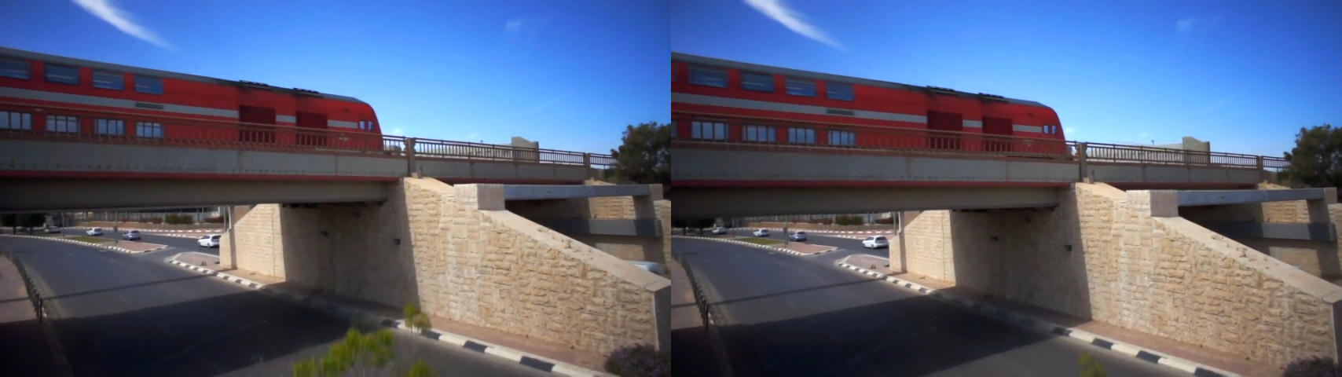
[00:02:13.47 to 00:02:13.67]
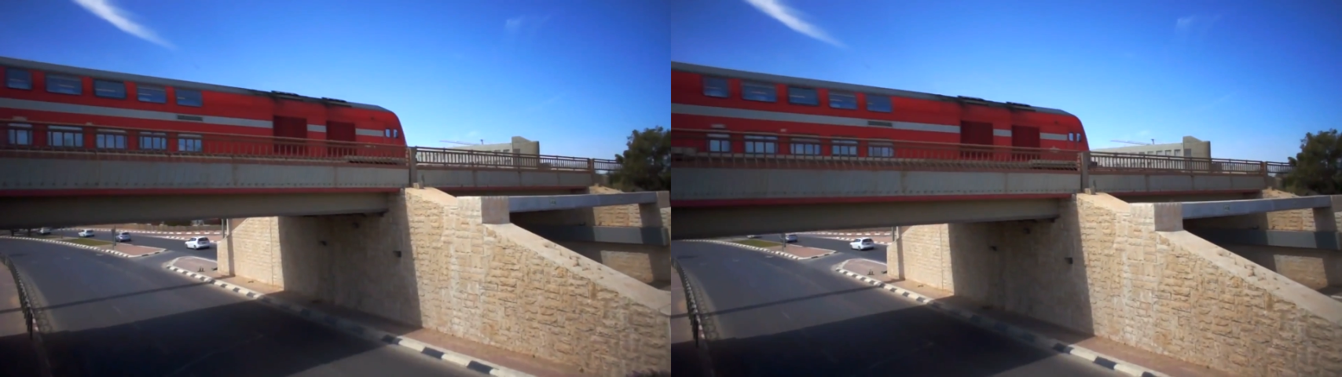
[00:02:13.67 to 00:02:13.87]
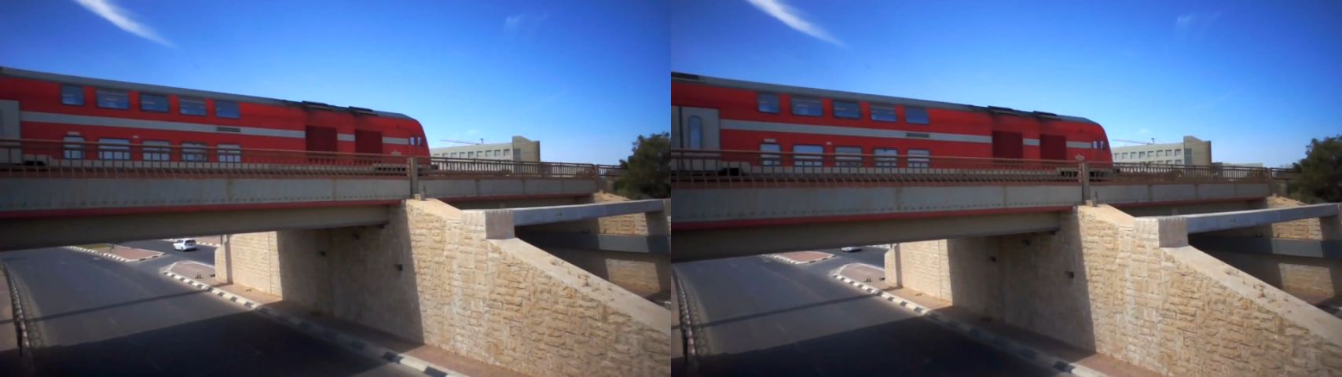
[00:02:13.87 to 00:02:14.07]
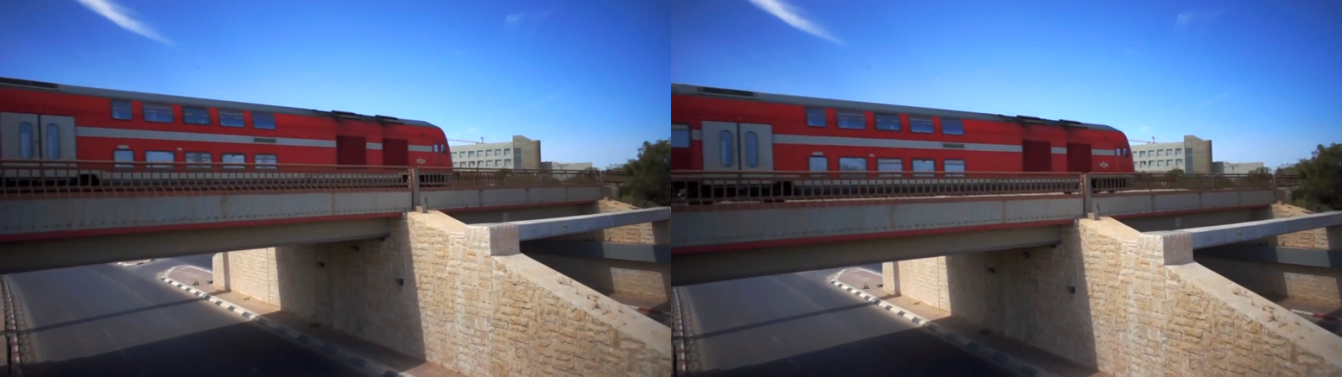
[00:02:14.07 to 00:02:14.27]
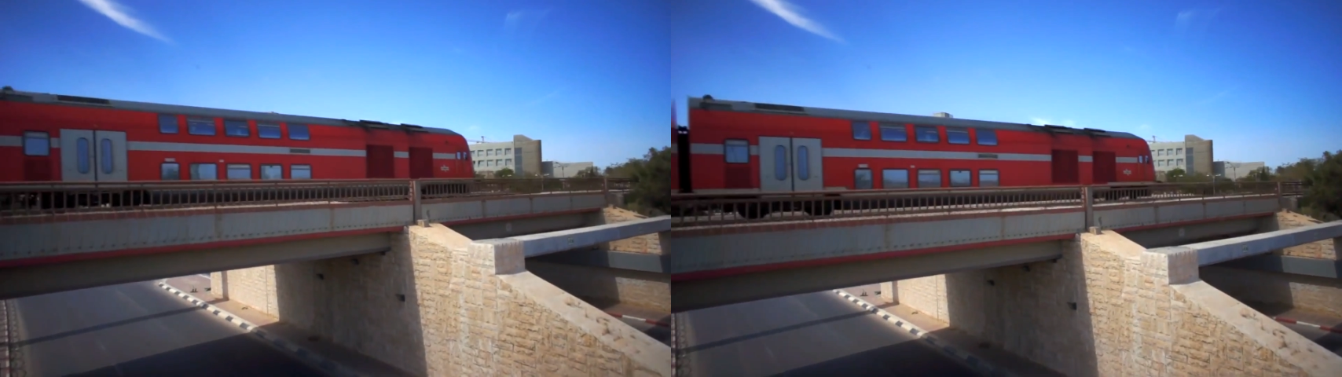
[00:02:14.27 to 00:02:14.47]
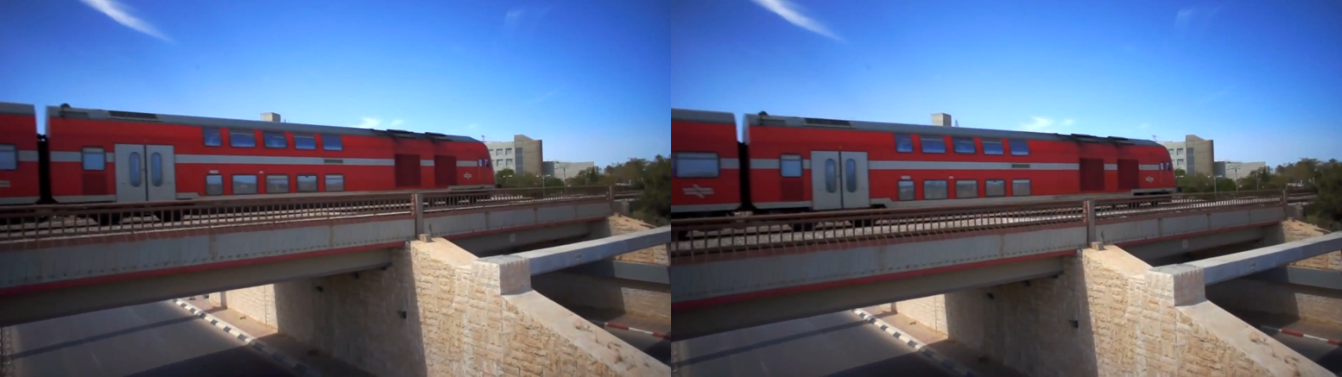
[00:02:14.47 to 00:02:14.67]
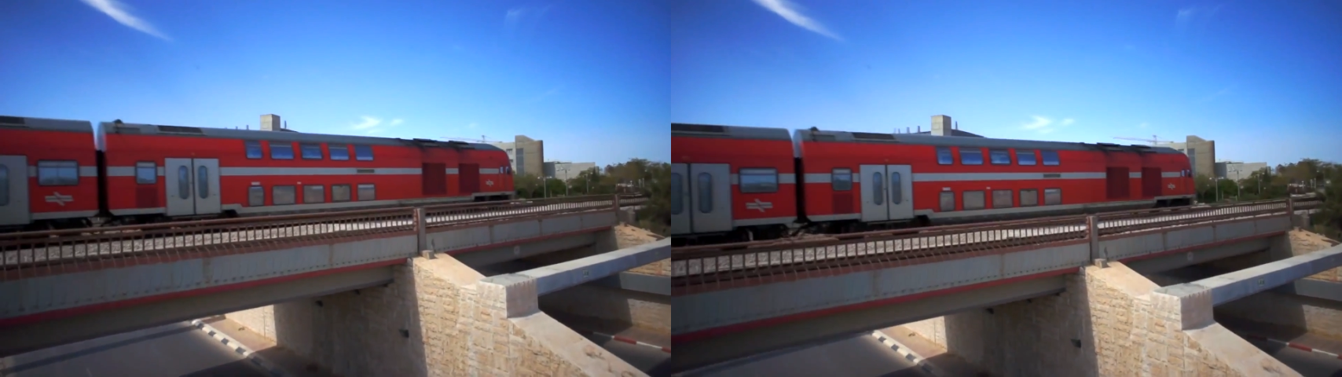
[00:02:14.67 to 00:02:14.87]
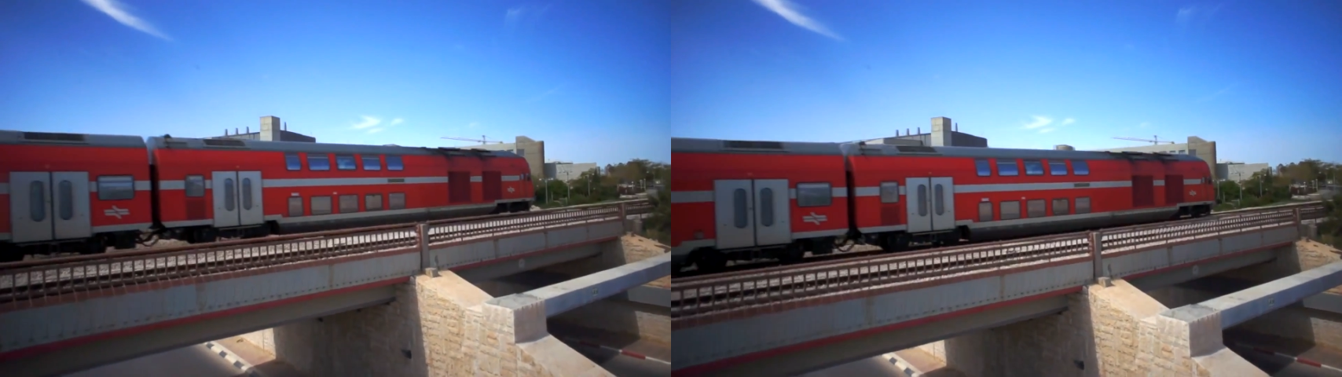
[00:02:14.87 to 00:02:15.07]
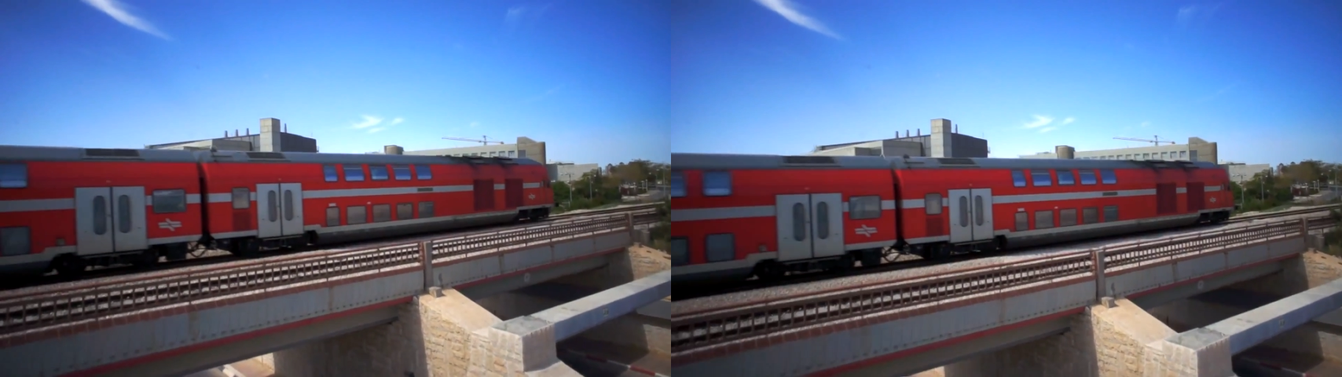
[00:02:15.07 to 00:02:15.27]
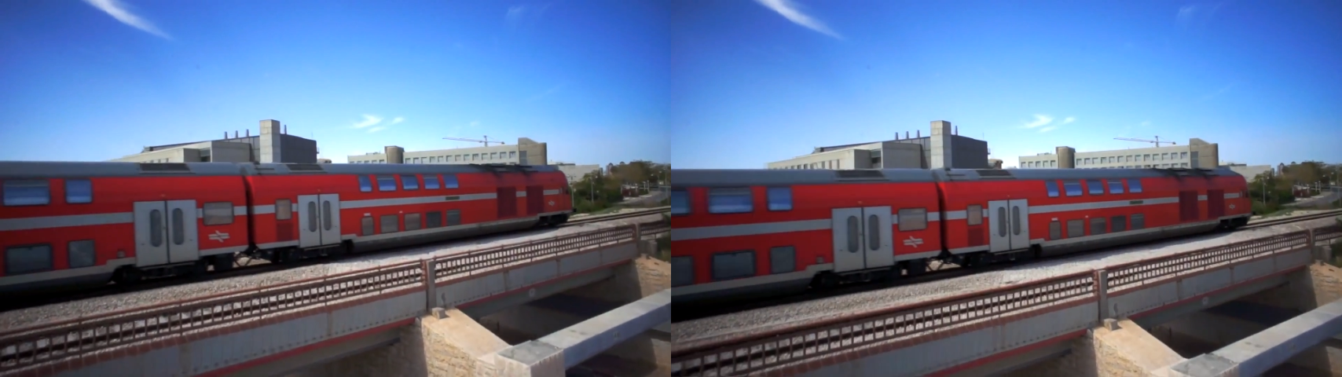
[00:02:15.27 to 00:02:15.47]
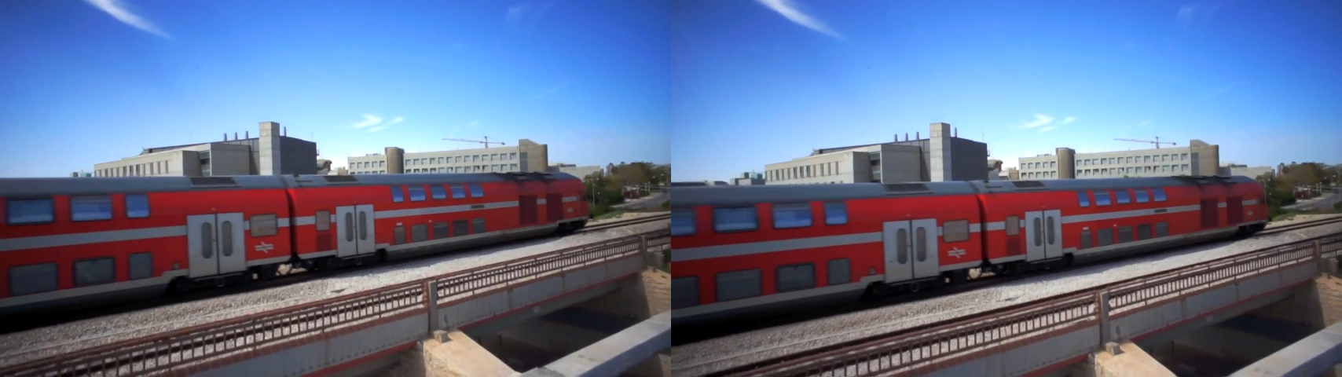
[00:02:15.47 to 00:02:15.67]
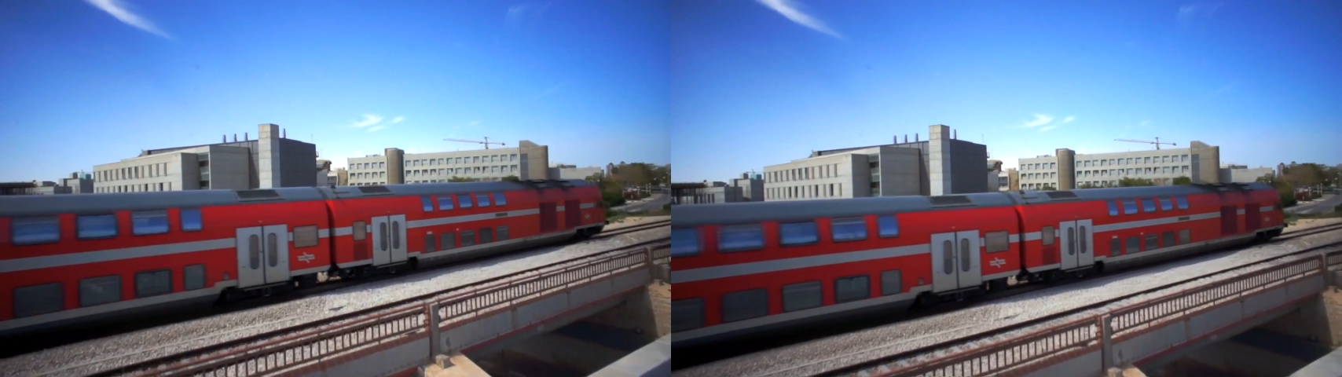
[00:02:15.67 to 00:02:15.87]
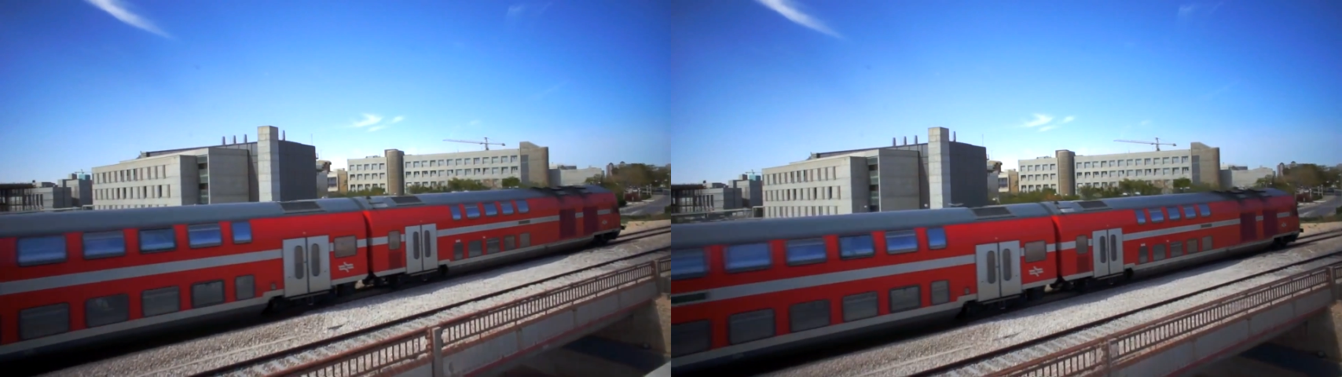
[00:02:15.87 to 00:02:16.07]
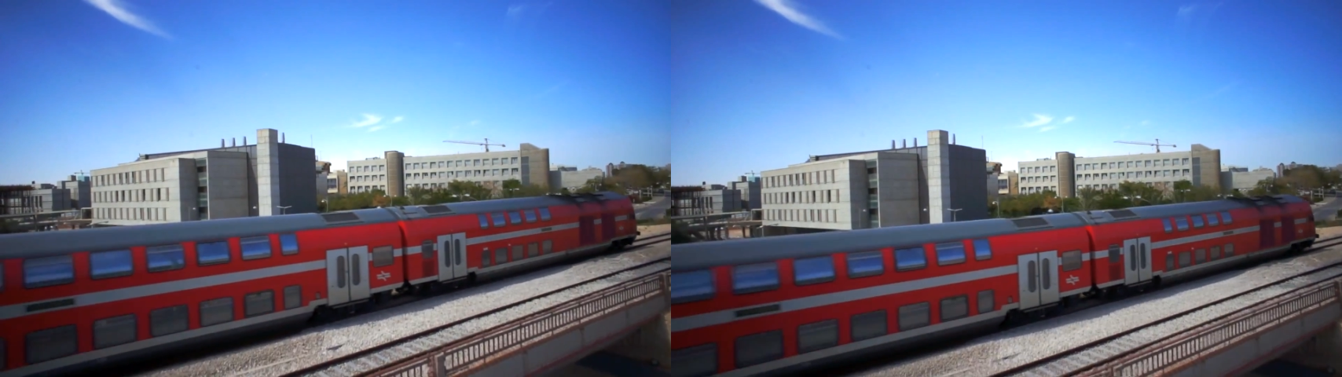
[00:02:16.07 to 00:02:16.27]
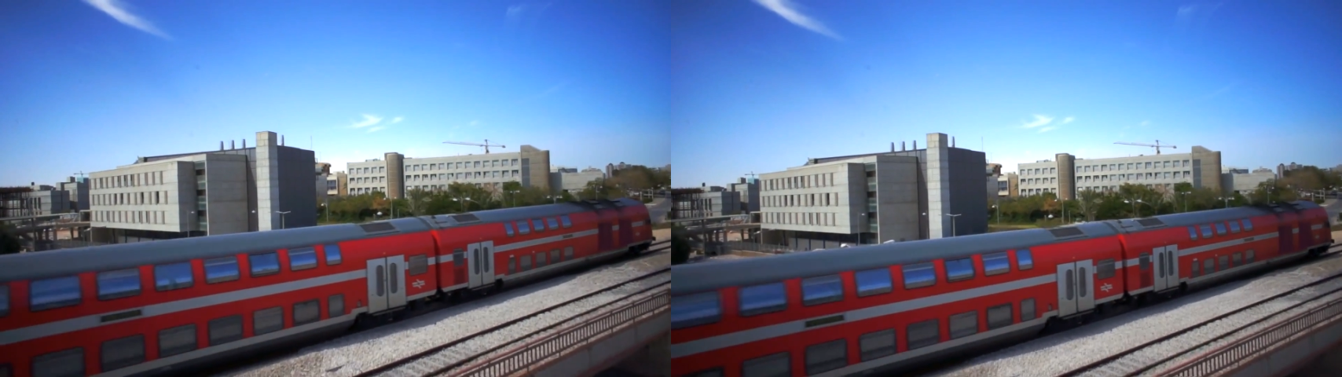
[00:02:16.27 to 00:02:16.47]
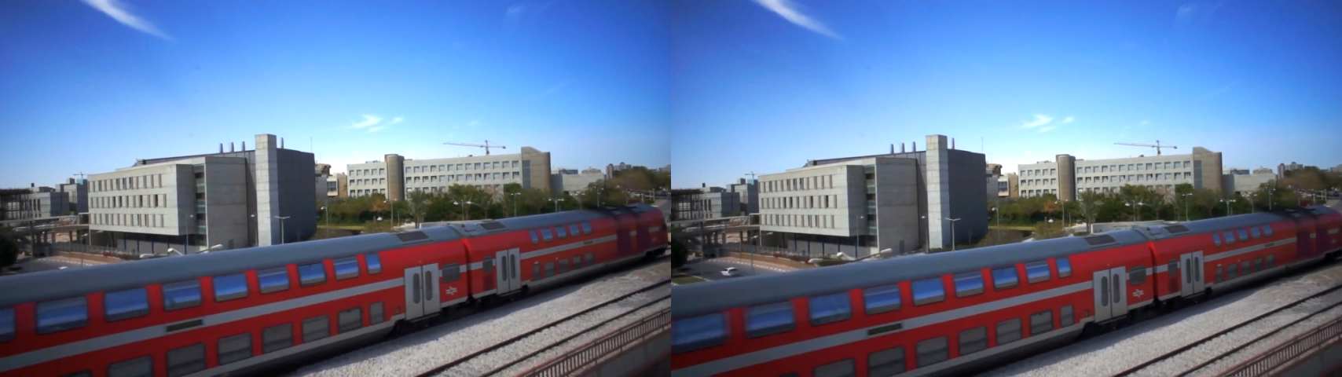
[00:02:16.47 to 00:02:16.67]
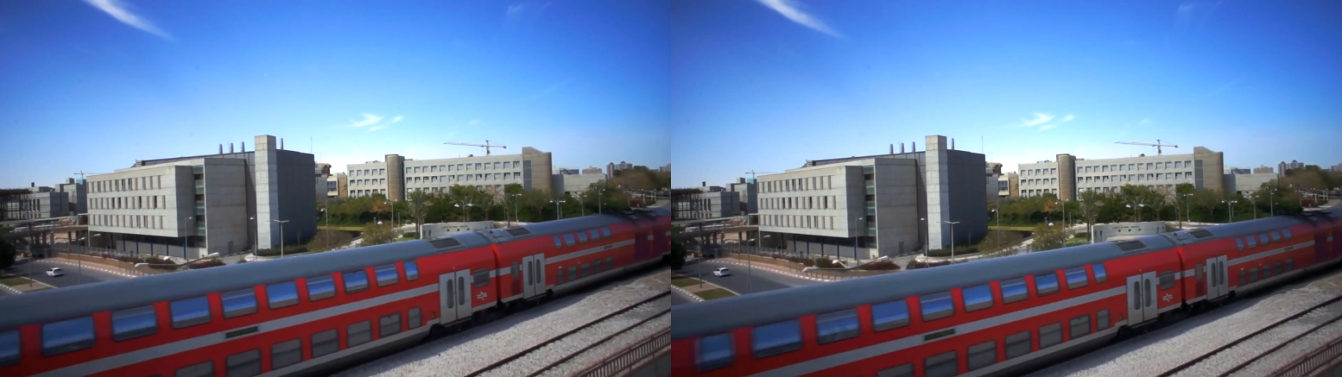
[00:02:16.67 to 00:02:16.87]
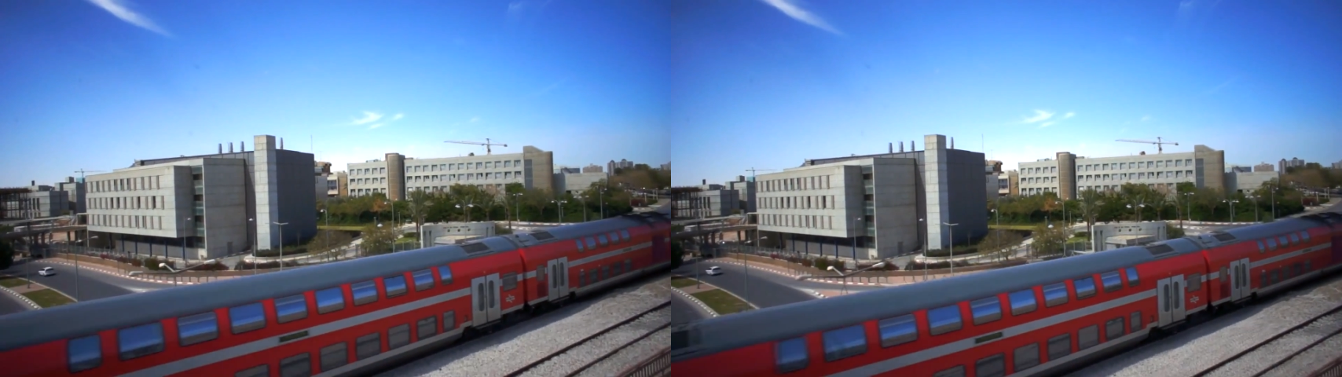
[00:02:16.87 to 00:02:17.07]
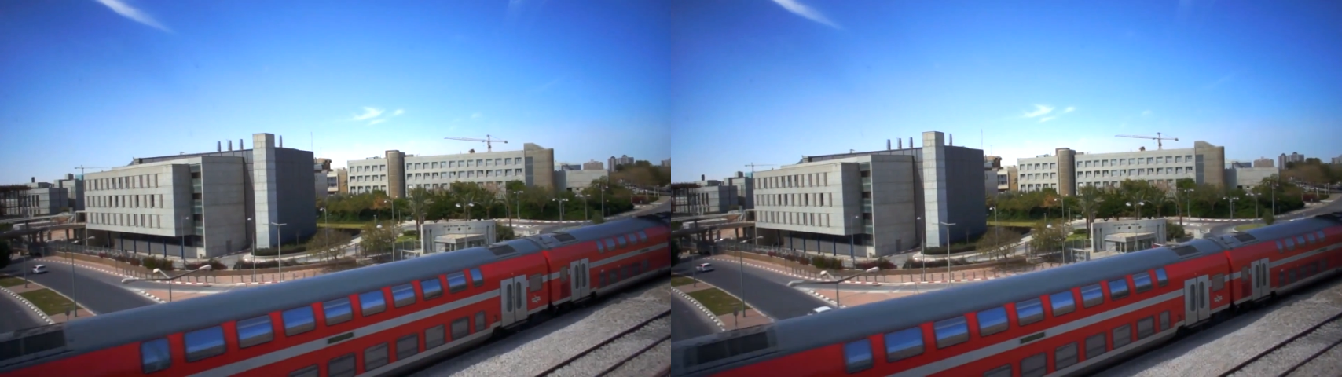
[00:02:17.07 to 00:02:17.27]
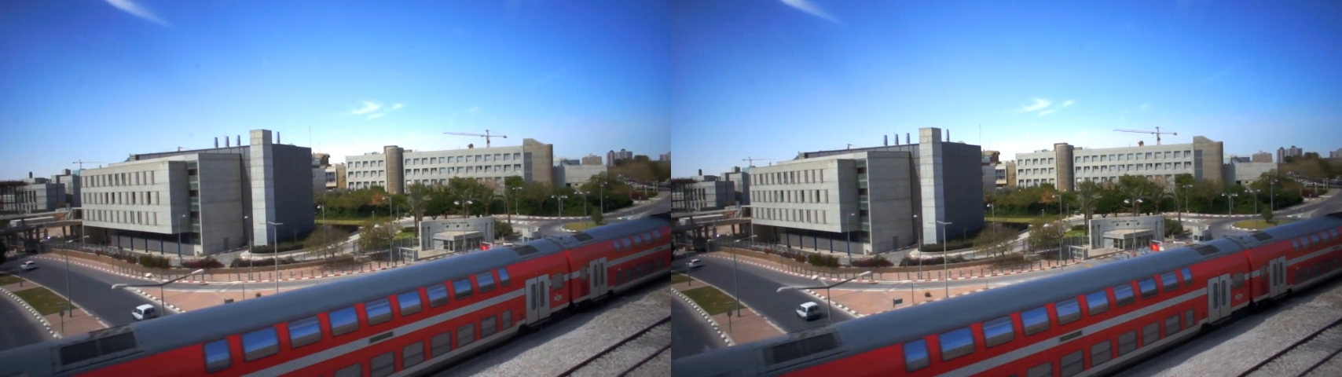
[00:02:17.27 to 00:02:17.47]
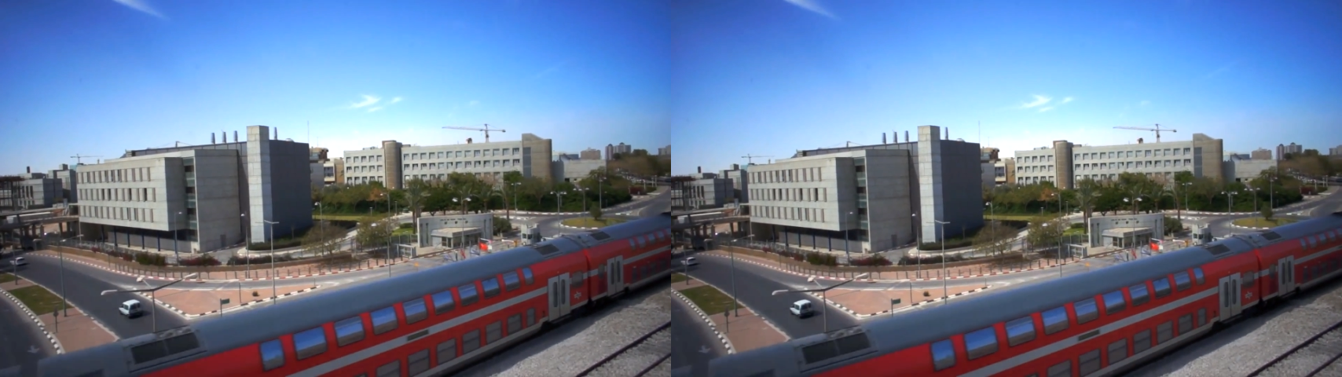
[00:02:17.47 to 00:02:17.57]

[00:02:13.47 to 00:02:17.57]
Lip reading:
No face is visible, so there are no lips to read.